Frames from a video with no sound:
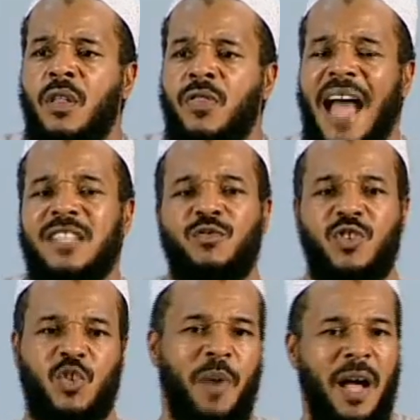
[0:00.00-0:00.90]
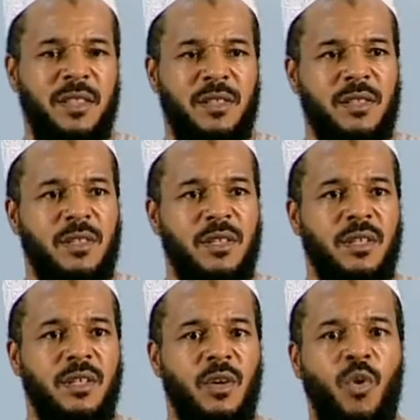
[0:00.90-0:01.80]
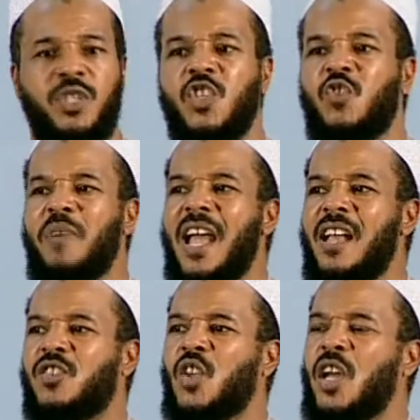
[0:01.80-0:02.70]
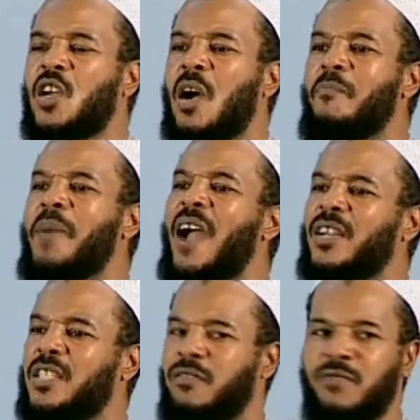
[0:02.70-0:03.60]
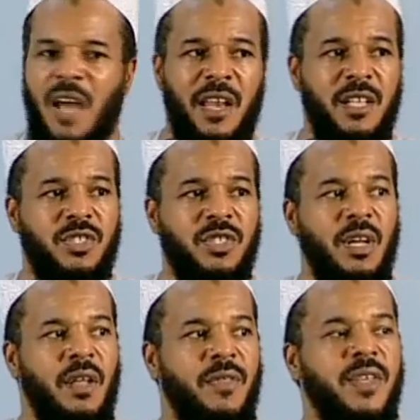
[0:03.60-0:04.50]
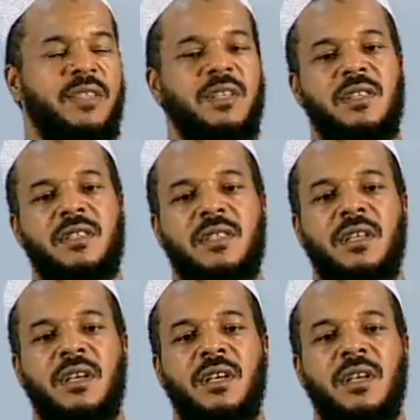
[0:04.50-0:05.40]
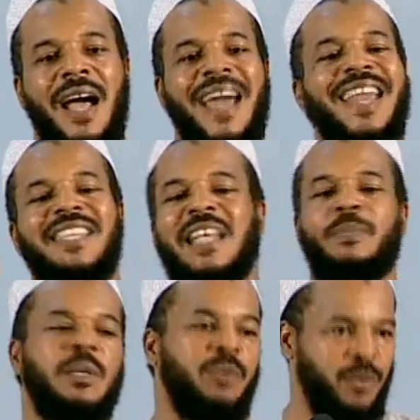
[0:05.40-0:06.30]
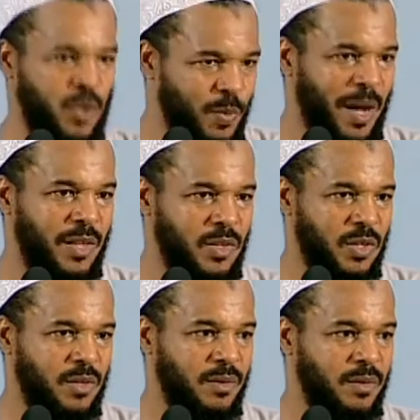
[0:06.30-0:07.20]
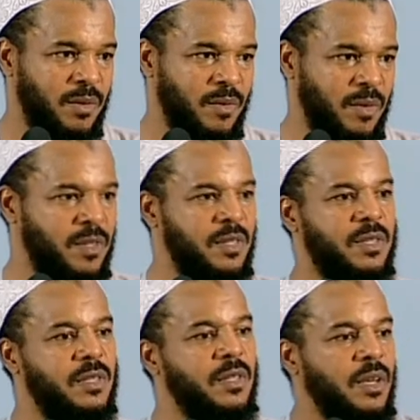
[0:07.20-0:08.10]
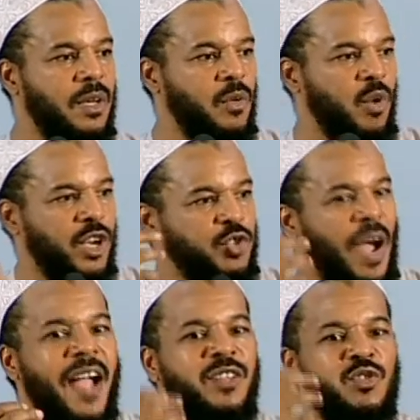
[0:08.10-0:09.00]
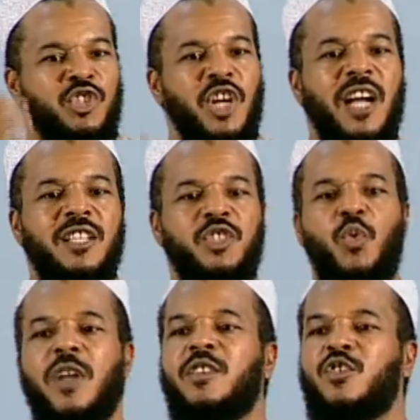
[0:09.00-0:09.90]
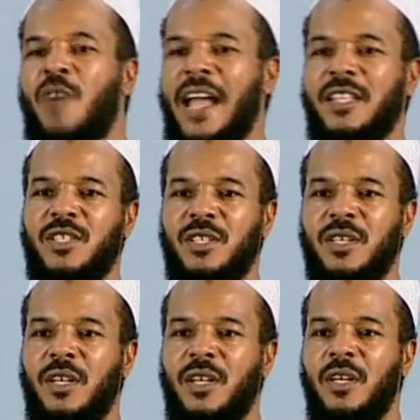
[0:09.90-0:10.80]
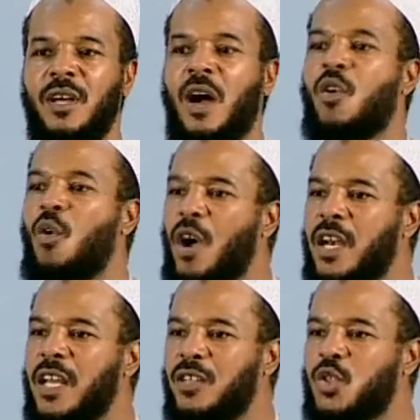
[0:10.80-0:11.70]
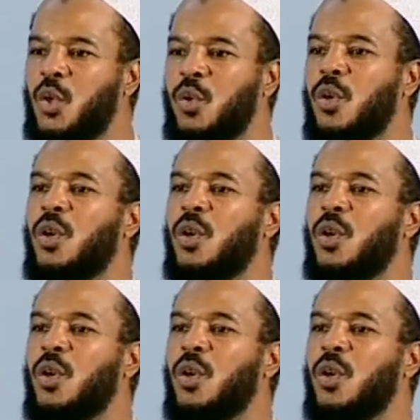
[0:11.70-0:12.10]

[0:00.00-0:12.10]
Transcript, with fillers: that response, which is based on comparative knowledge, this is an acceptable response. This is, we're trying to judge what is right according to